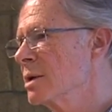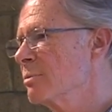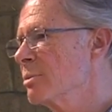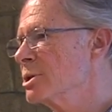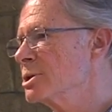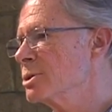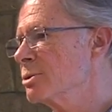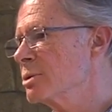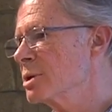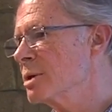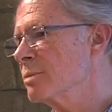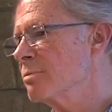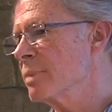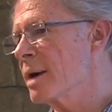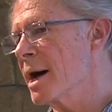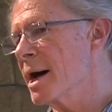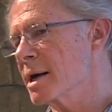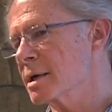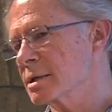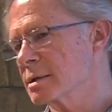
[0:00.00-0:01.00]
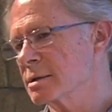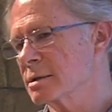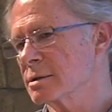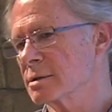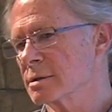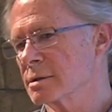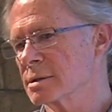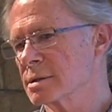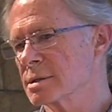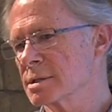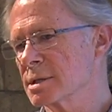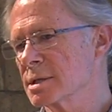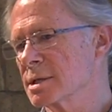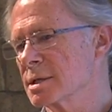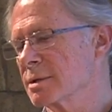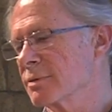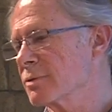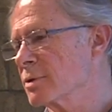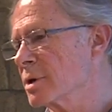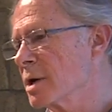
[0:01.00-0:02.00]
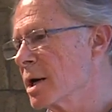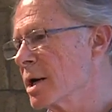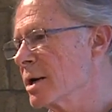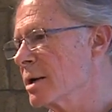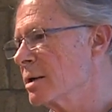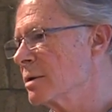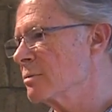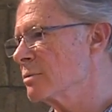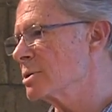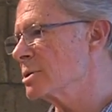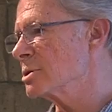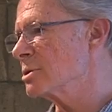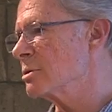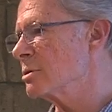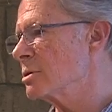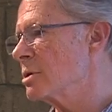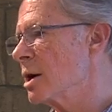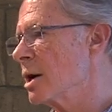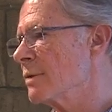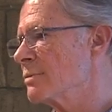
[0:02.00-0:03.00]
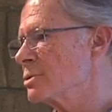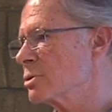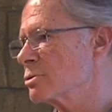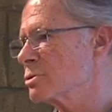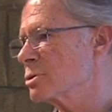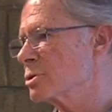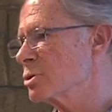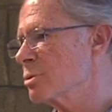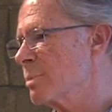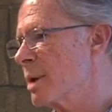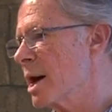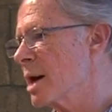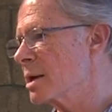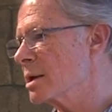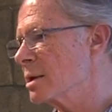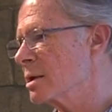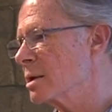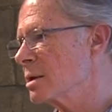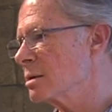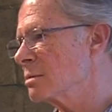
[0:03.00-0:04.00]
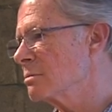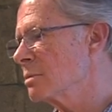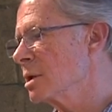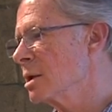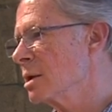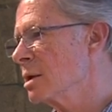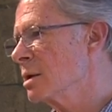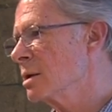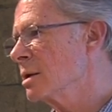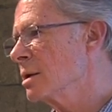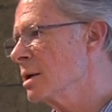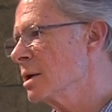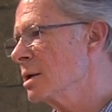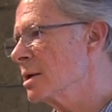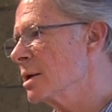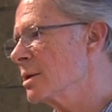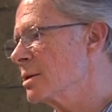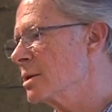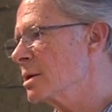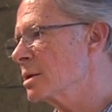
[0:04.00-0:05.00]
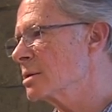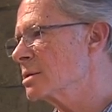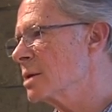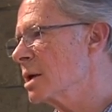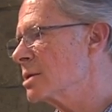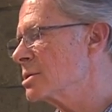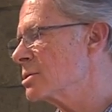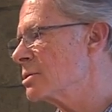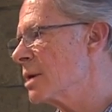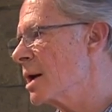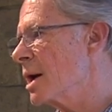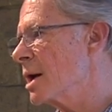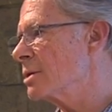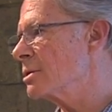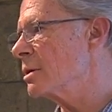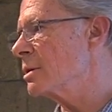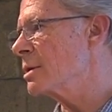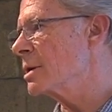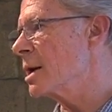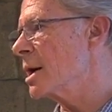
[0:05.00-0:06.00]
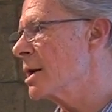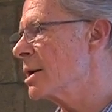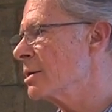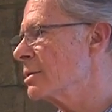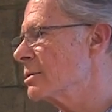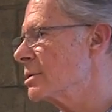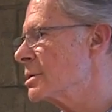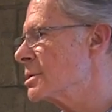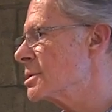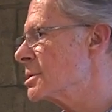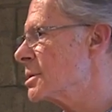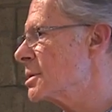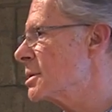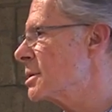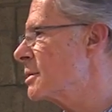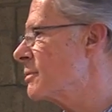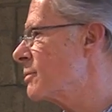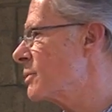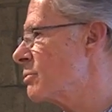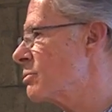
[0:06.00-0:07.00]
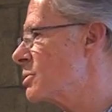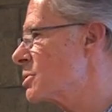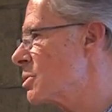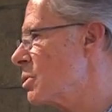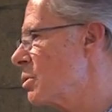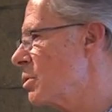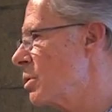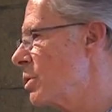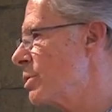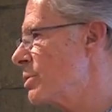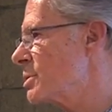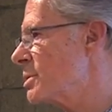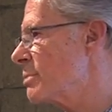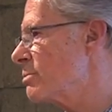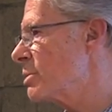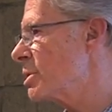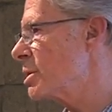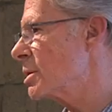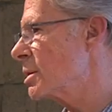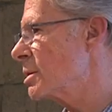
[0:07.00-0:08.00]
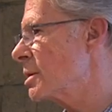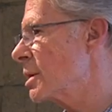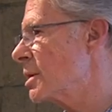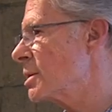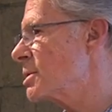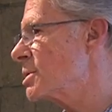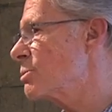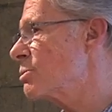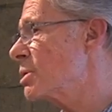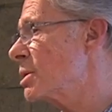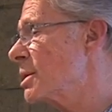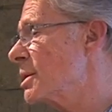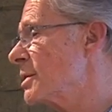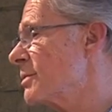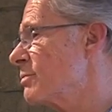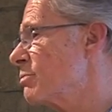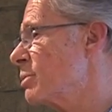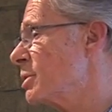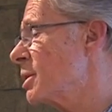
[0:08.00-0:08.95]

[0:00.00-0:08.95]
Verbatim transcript: But she would come back to see if the iron was turned off. So she'd go back in and I think touch her hand on the iron to see if it was cold or something, and then she would leave.